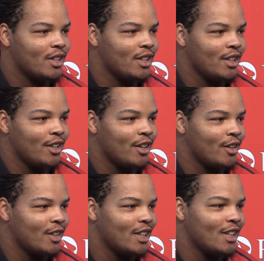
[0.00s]
and you
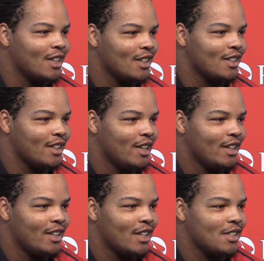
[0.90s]
know,
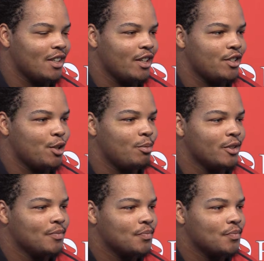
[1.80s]
things can get chippy.